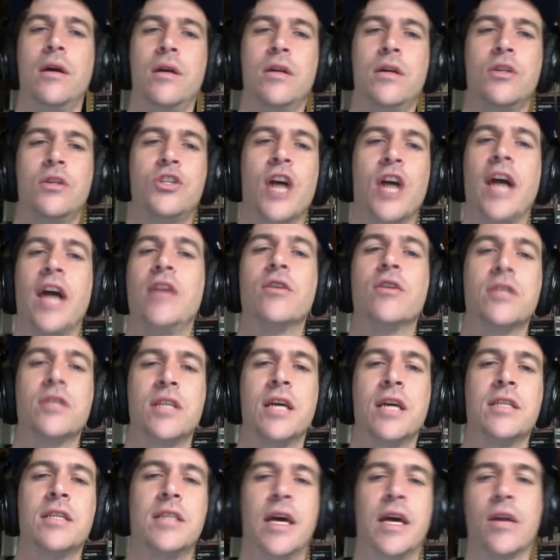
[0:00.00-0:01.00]
Shiner
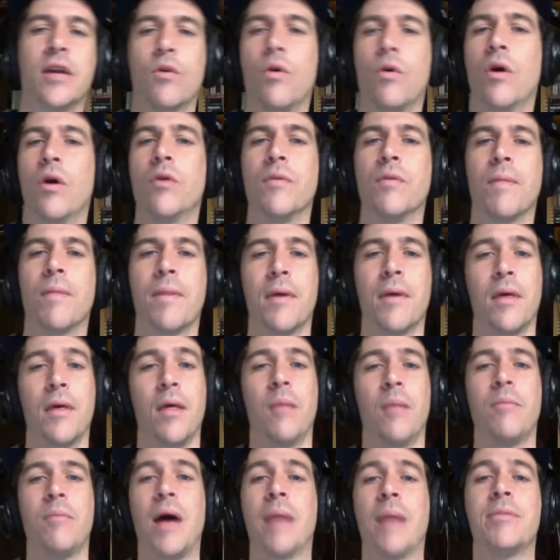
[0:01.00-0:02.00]
says that, quote,
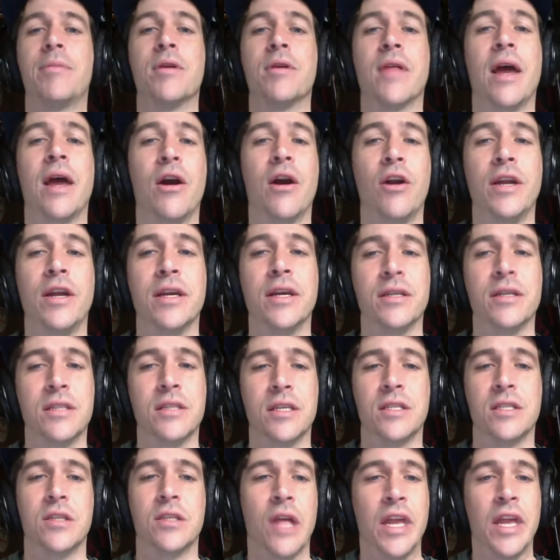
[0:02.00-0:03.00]
popularity is the
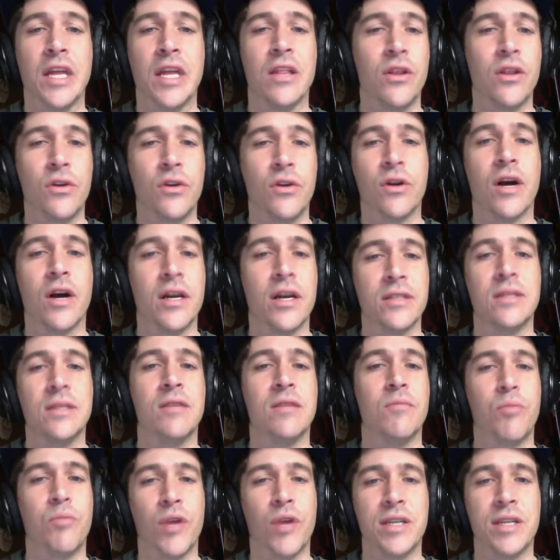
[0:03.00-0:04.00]
slutty little cousin
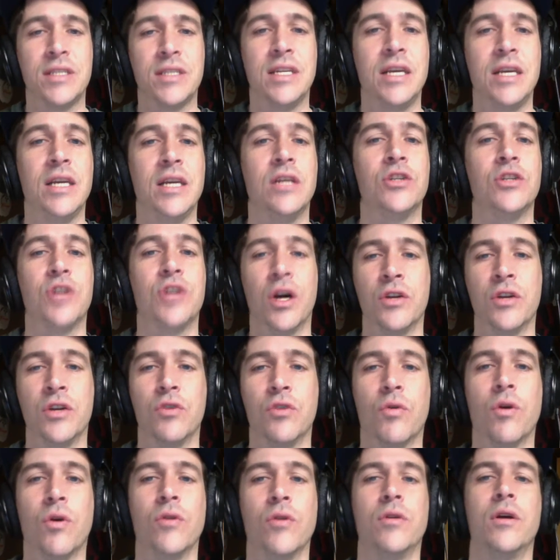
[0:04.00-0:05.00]
of prestige,
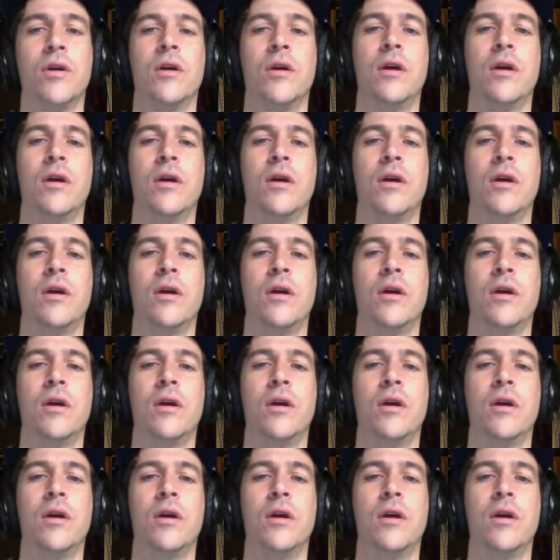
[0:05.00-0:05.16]
unquote,